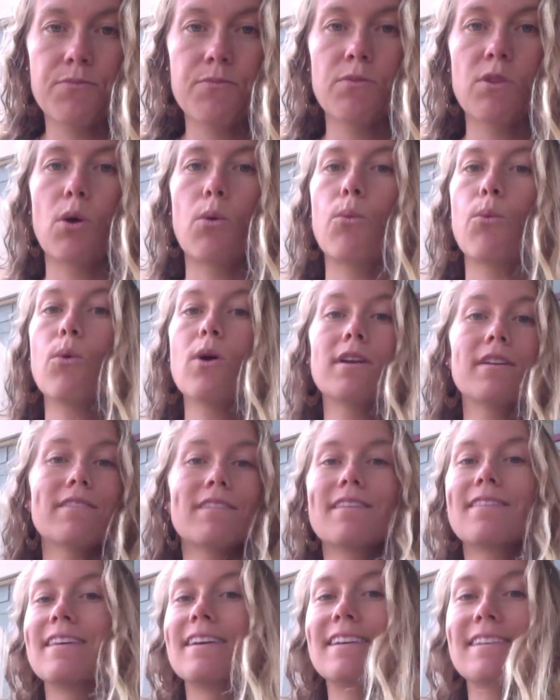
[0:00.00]
One of the
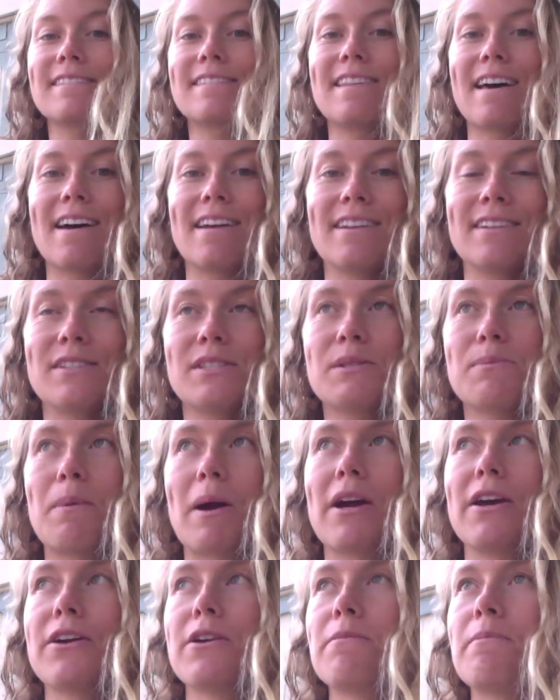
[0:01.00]
things that
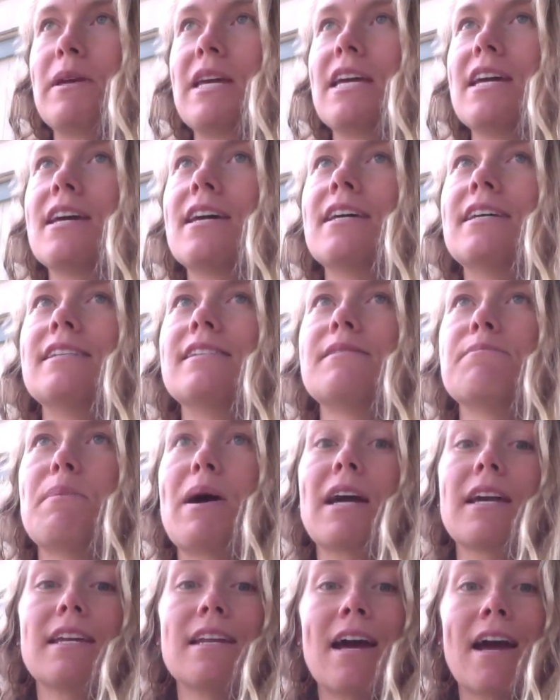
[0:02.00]
inspired me is
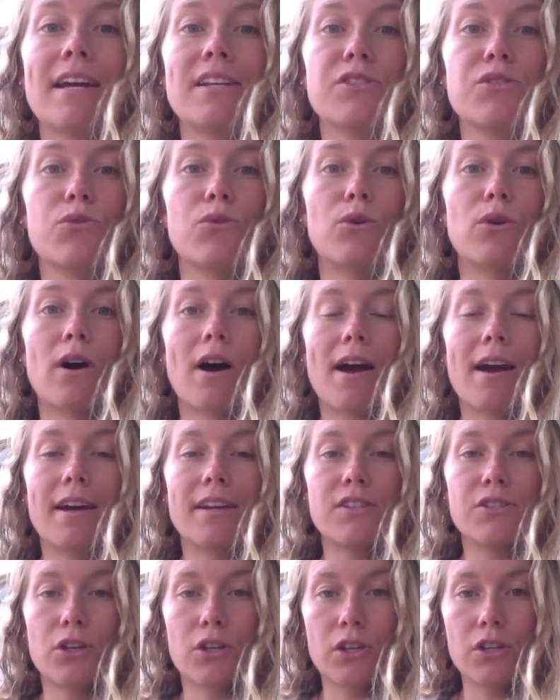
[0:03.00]
back in high school, I
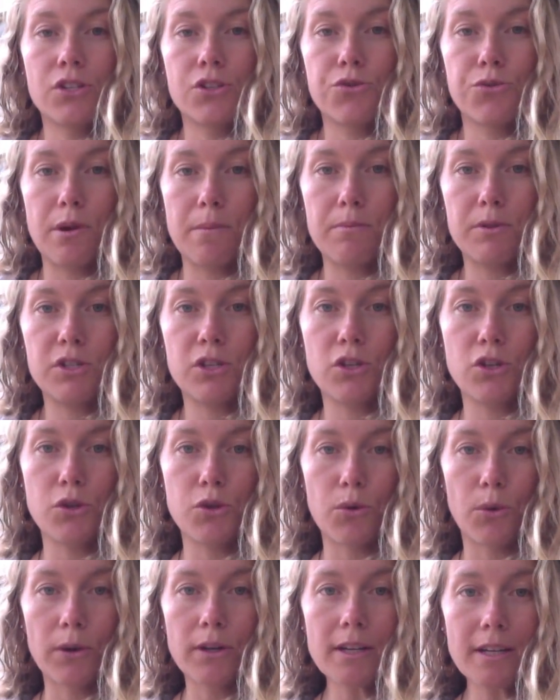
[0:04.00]
took a trip to New
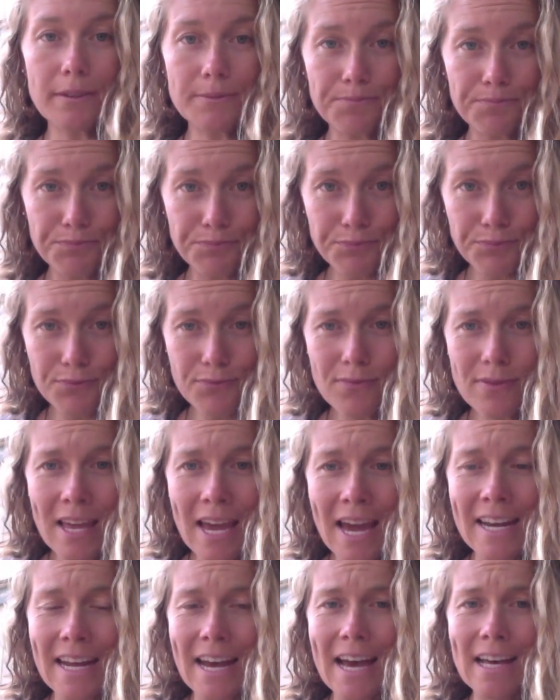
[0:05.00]
York,
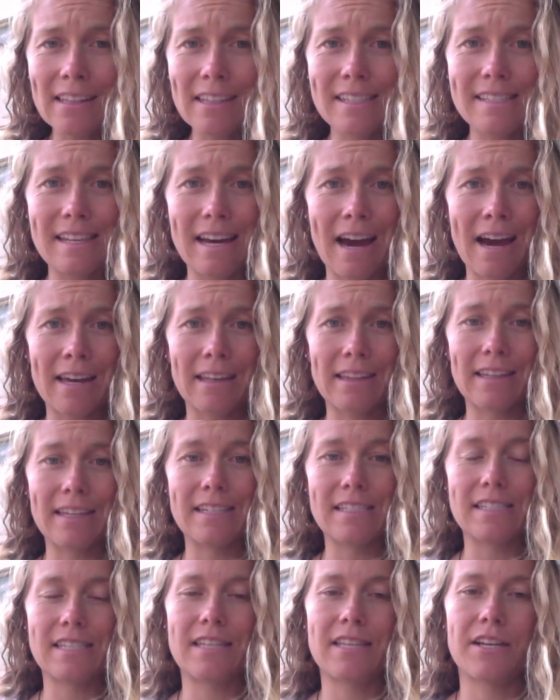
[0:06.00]
and at Ellis
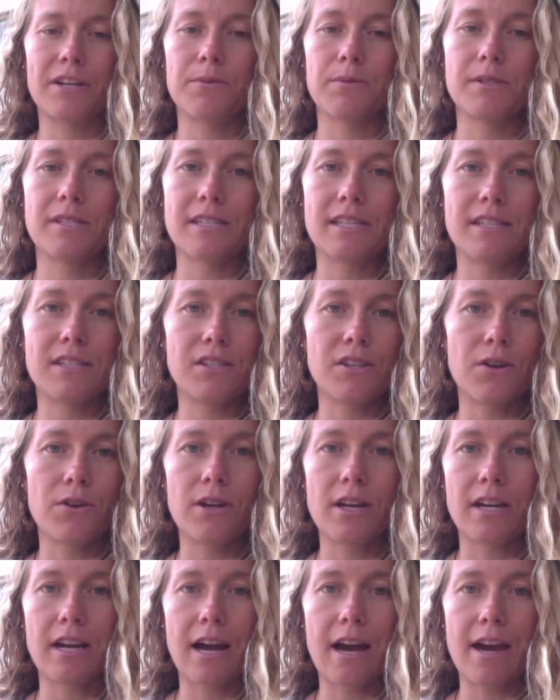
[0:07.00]
Island there was this yoga
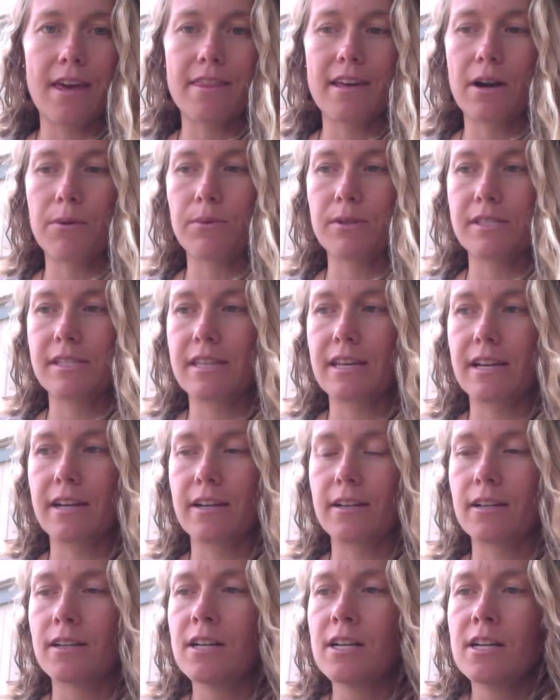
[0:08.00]
guy that was
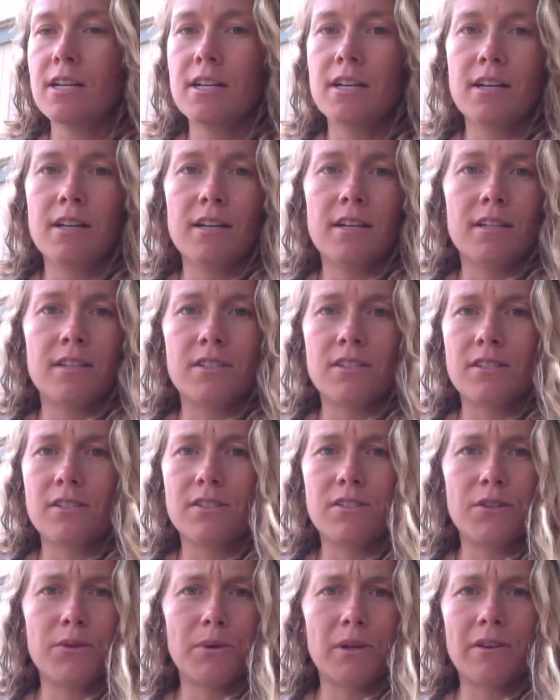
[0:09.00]
there
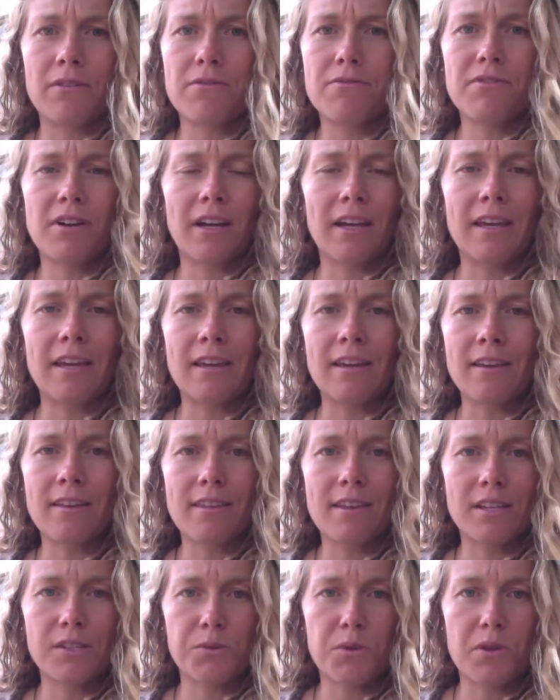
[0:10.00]
doing funky
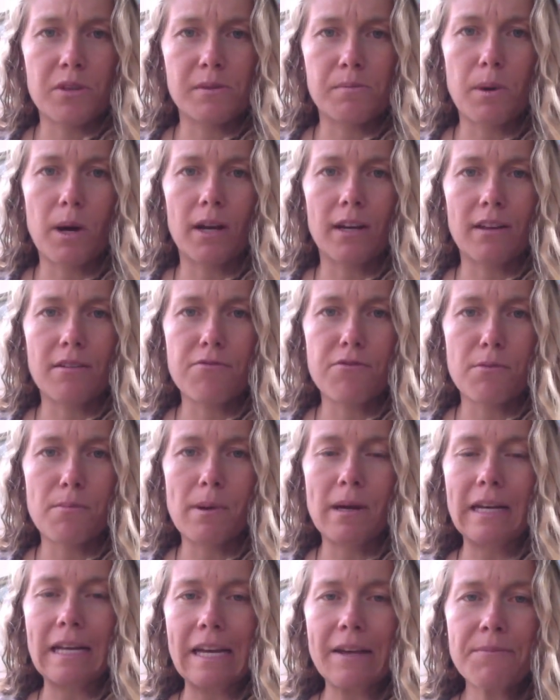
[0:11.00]
things with his body for
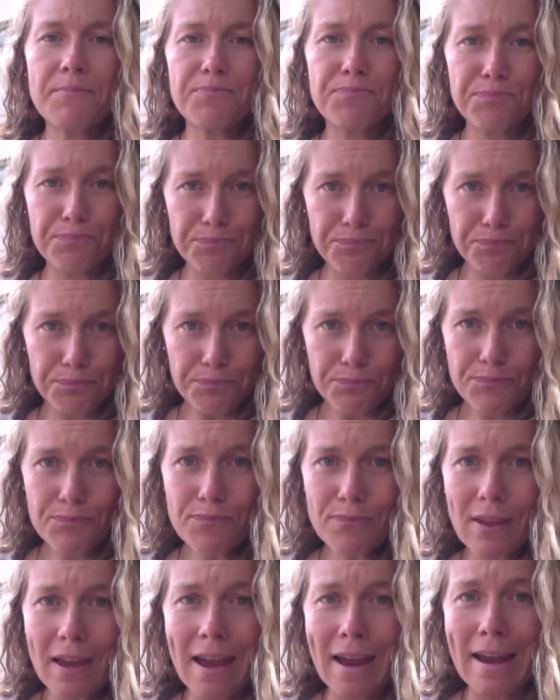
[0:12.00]
money,
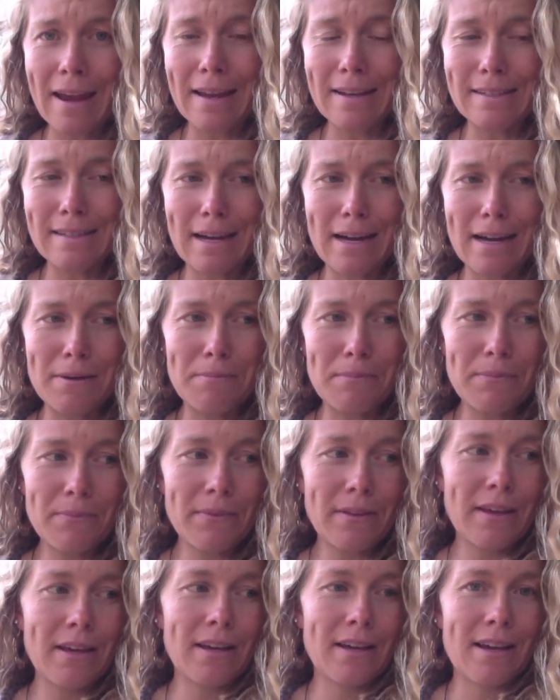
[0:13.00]
and
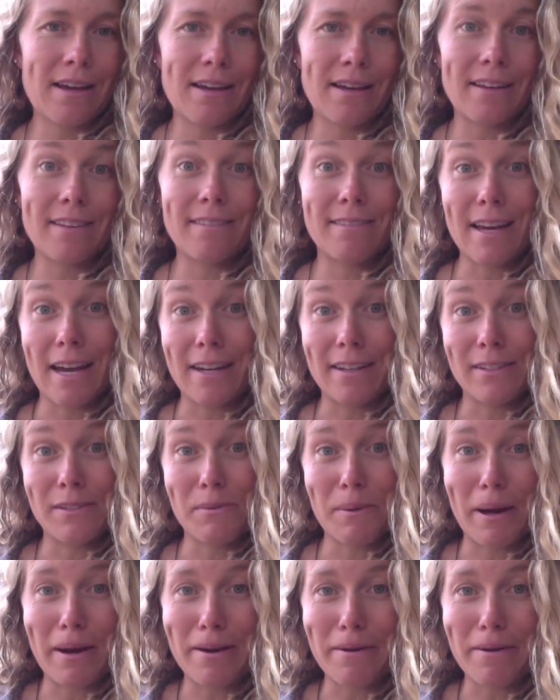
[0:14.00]
that inspired